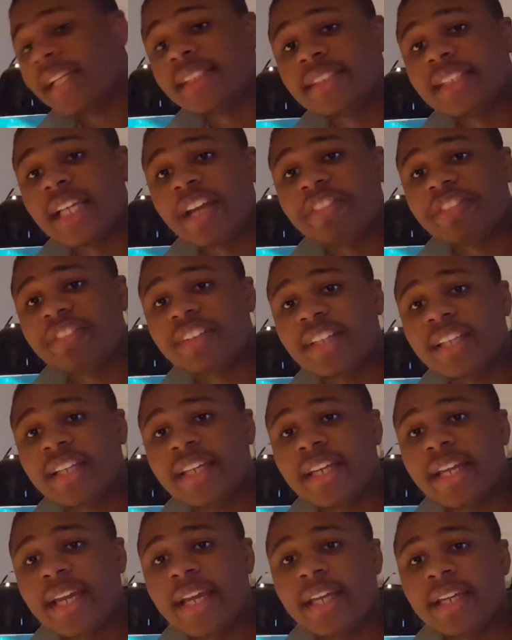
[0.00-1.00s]
That is
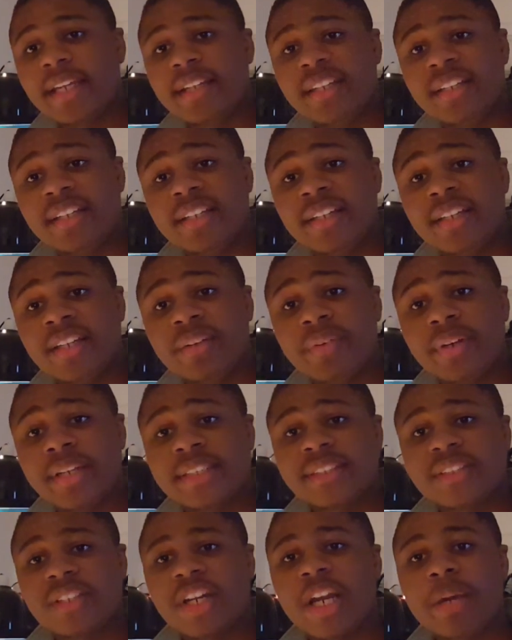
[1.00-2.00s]
definitely a
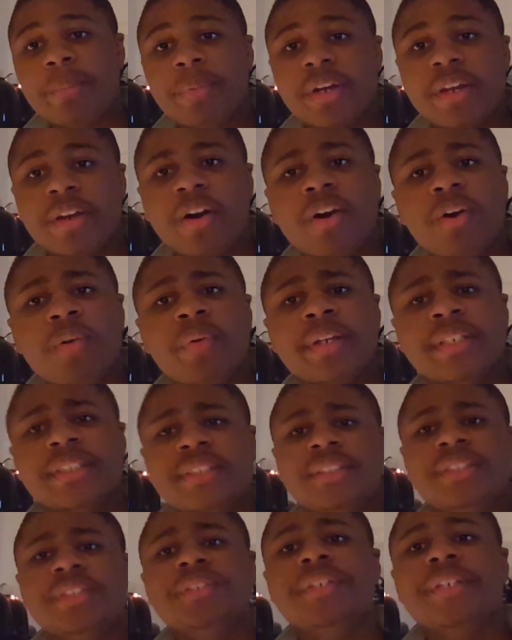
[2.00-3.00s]
good way to start out, but
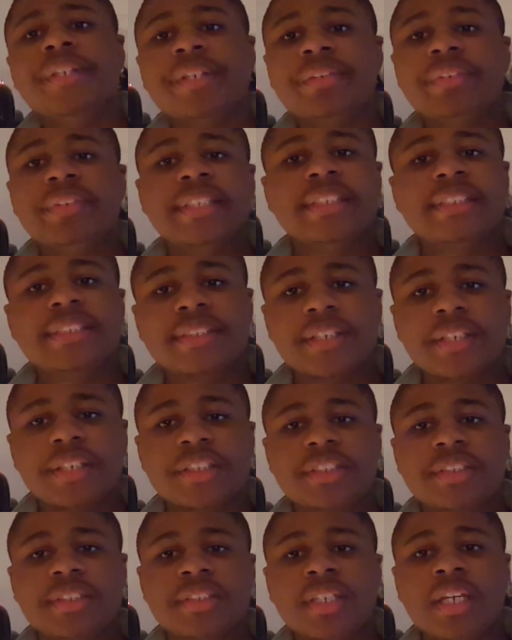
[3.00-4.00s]
always do your
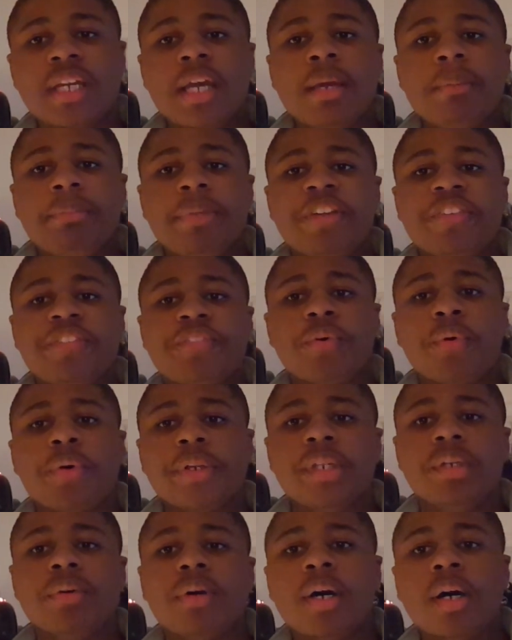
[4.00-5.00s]
research
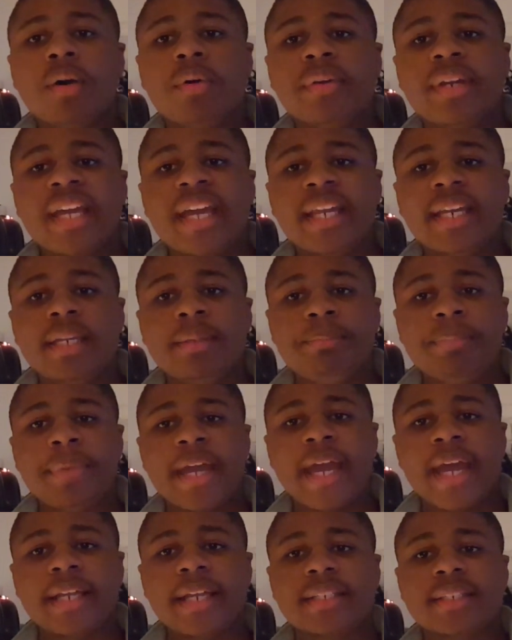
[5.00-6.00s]
before you own
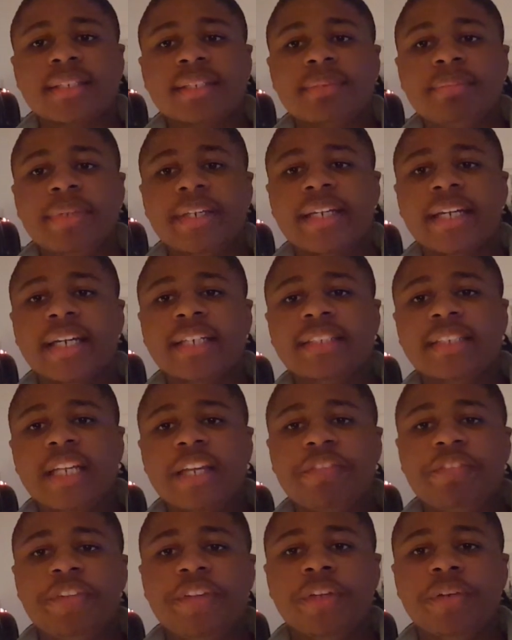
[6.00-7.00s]
any pet,
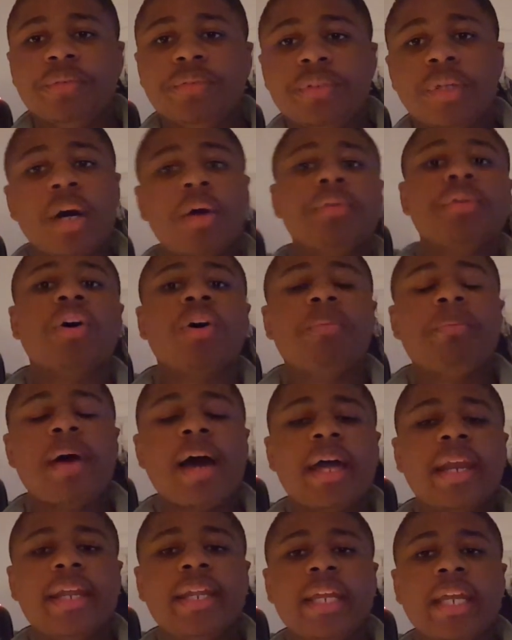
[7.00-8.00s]
because if you don't
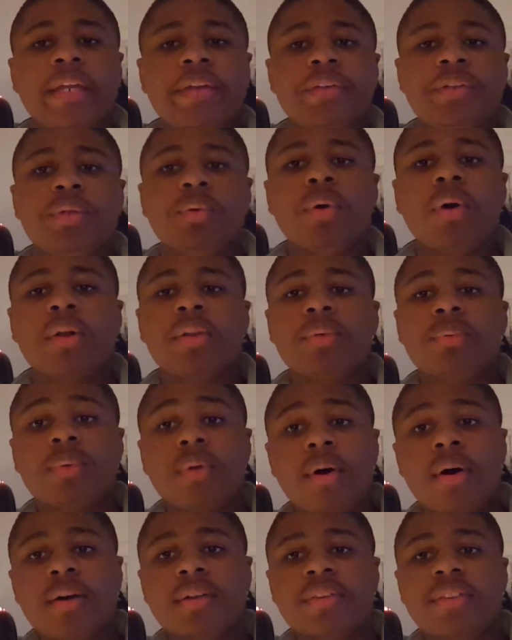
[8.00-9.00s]
know about it and you do
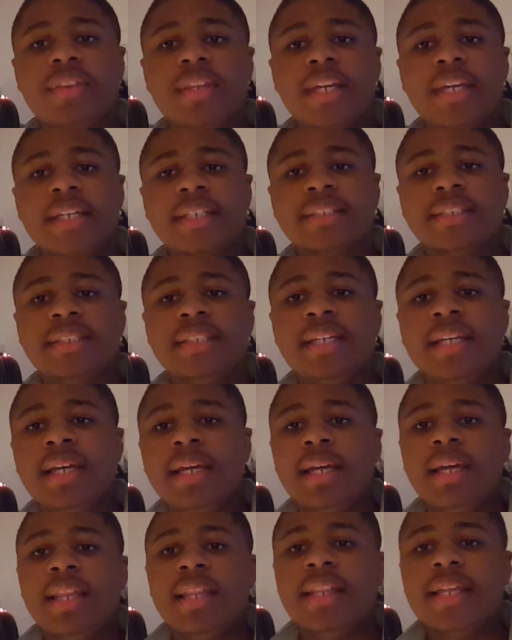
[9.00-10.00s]
all the wrong
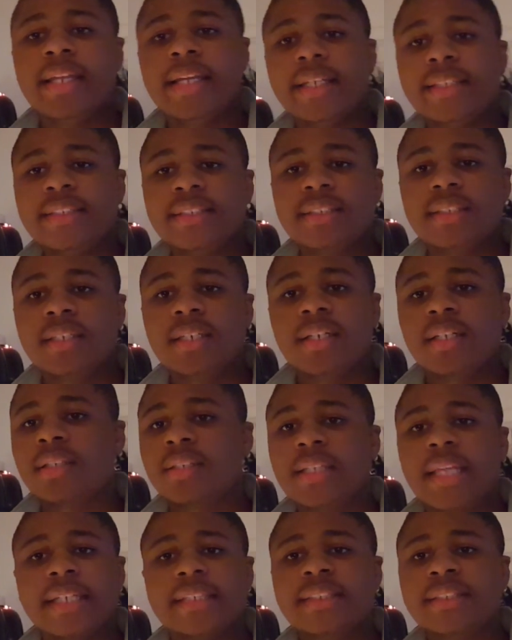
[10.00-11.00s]
things, then that's
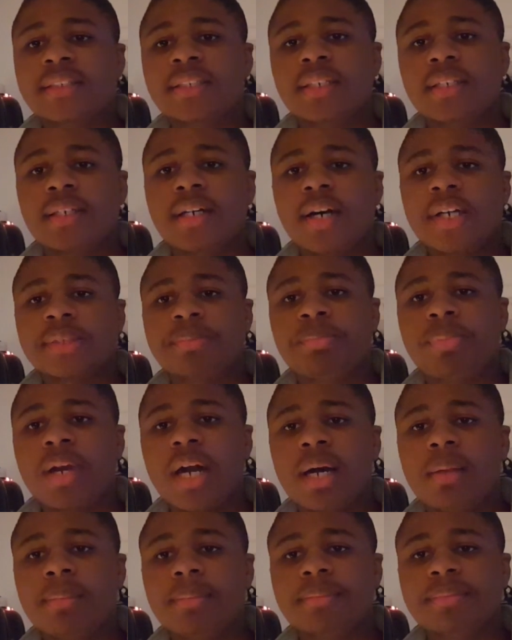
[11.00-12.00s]
just gonna
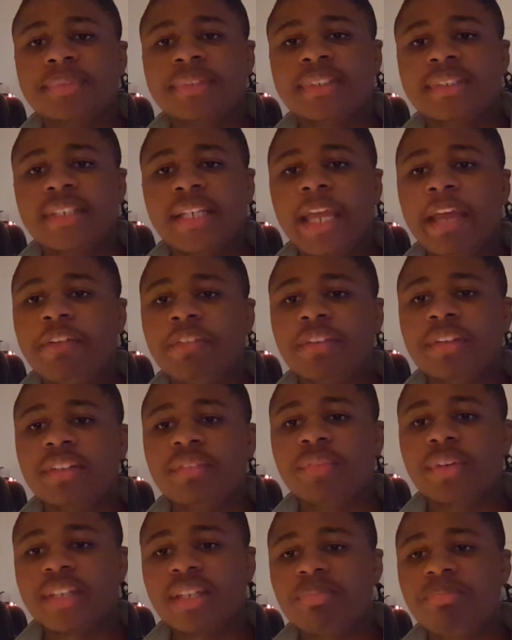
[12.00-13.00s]
cause problems
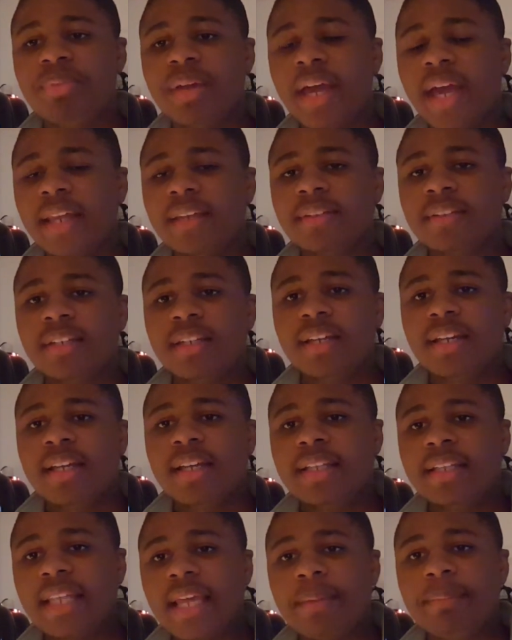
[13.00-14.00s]
even with the pet.
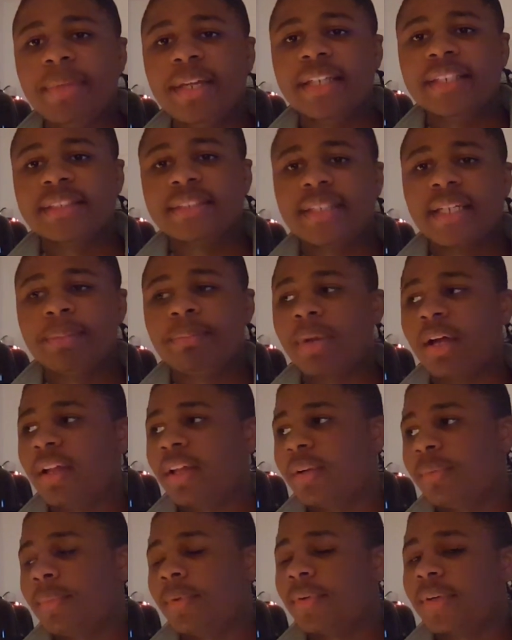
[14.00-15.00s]
That means
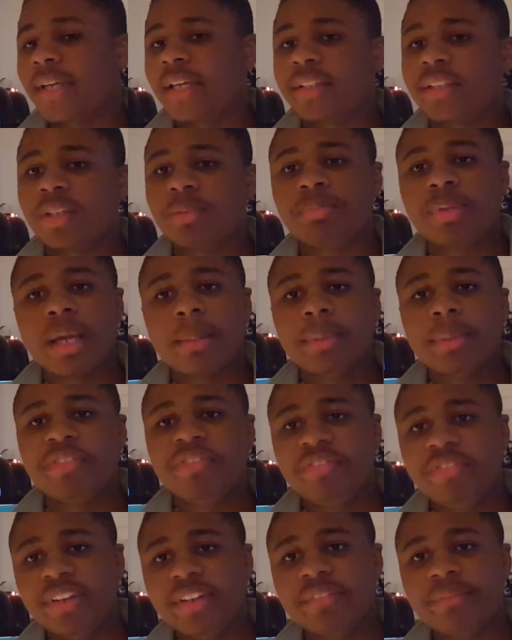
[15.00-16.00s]
they probably won't get their
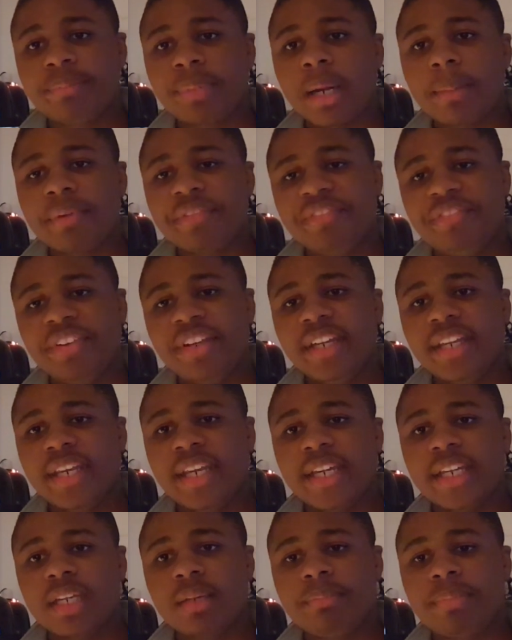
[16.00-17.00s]
proper
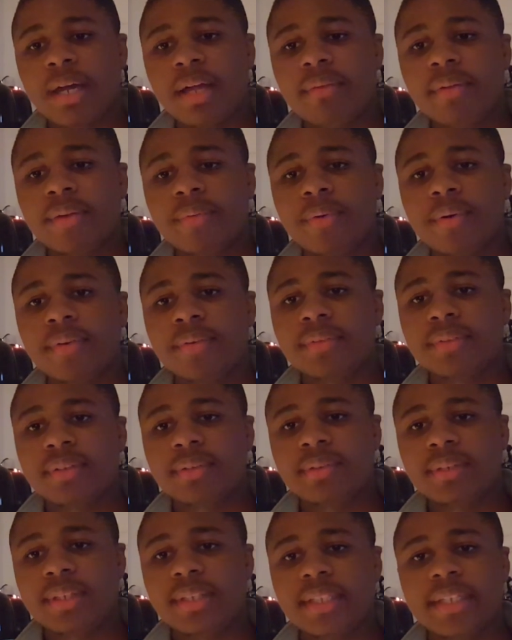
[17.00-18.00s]
feeding. They probably
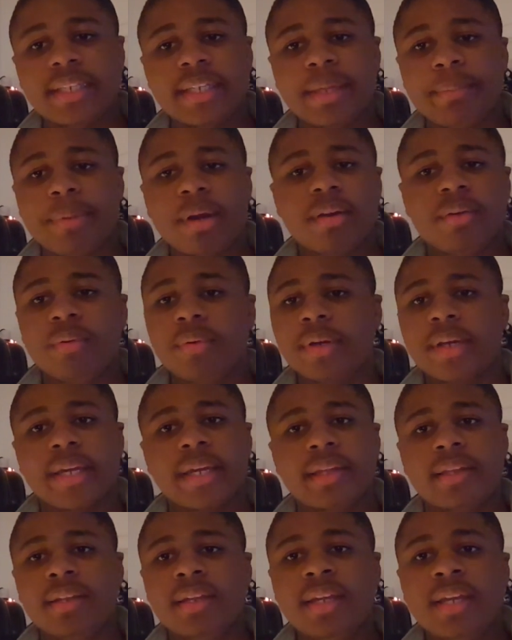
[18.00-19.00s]
won't
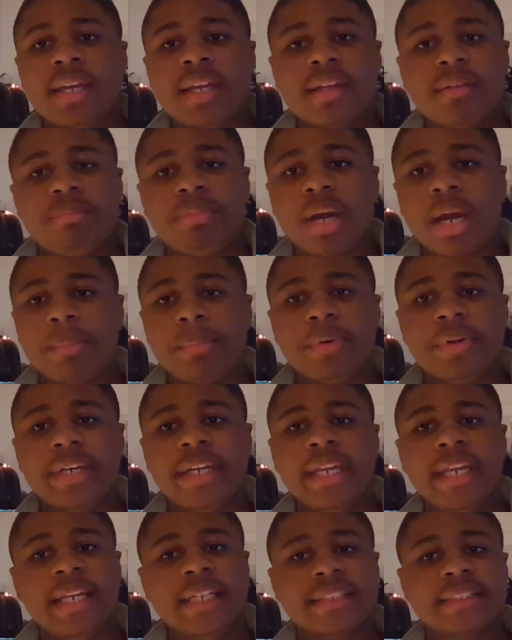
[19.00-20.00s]
get
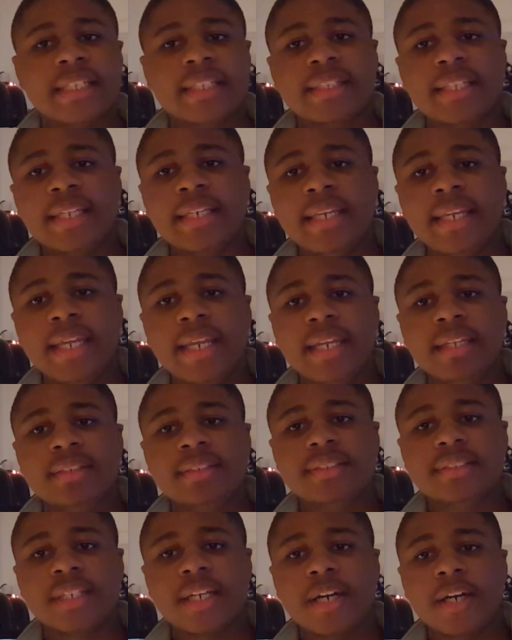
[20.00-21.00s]
proper needs that they
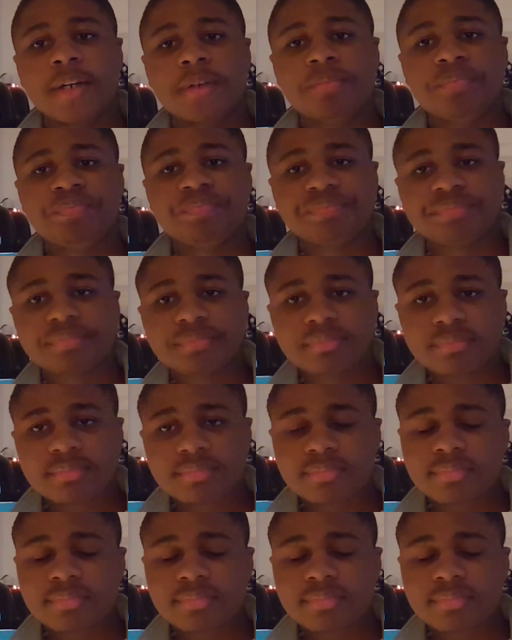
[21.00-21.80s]
need. So